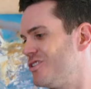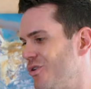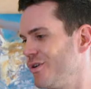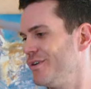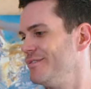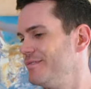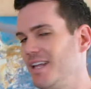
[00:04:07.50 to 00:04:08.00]

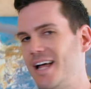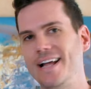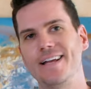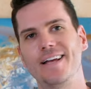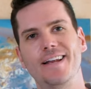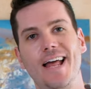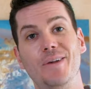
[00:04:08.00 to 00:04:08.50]
don't
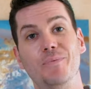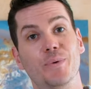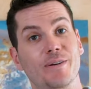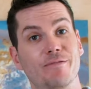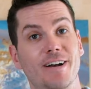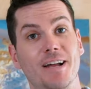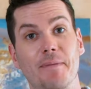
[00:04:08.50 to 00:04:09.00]
like it and
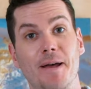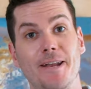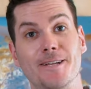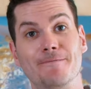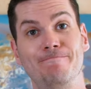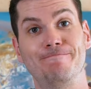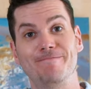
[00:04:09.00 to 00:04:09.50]
wouldn't recommend
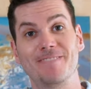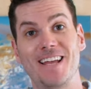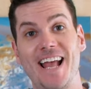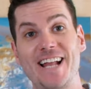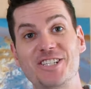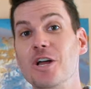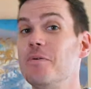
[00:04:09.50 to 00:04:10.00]
it.
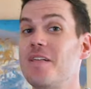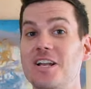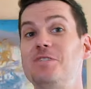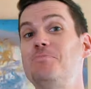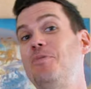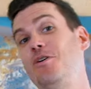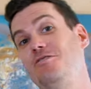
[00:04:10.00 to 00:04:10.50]
It's not without
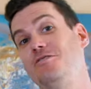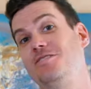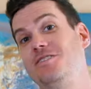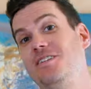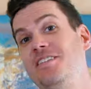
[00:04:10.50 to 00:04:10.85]
its pros.